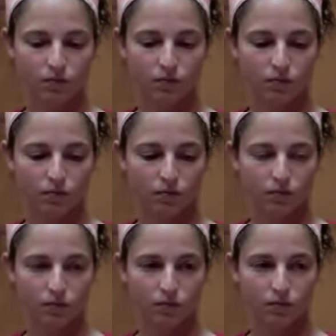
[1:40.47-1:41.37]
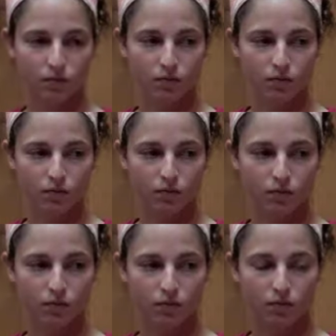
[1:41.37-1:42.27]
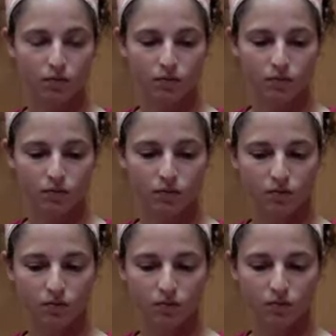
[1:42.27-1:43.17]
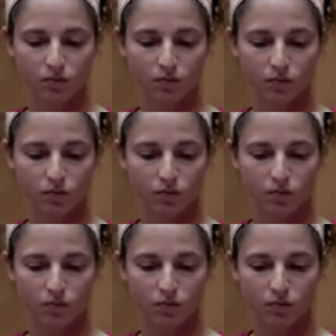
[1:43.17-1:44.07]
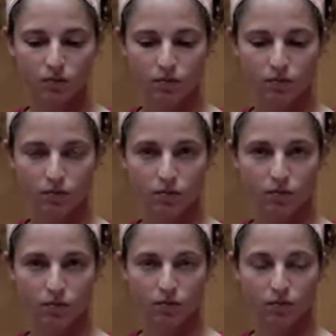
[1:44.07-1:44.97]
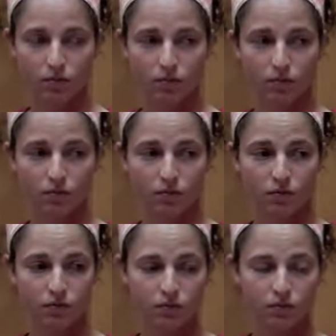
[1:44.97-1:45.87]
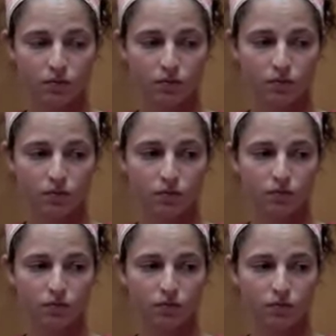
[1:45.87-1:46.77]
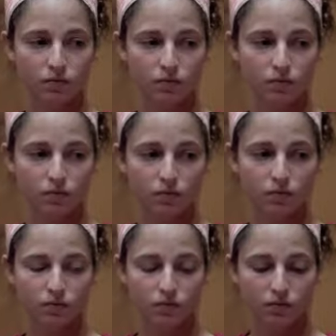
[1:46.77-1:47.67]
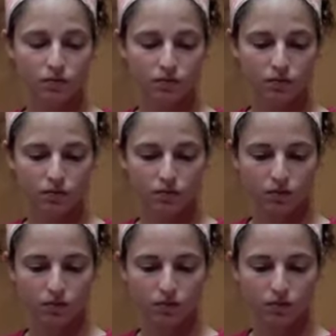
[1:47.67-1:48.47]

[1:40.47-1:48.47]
(not speaking)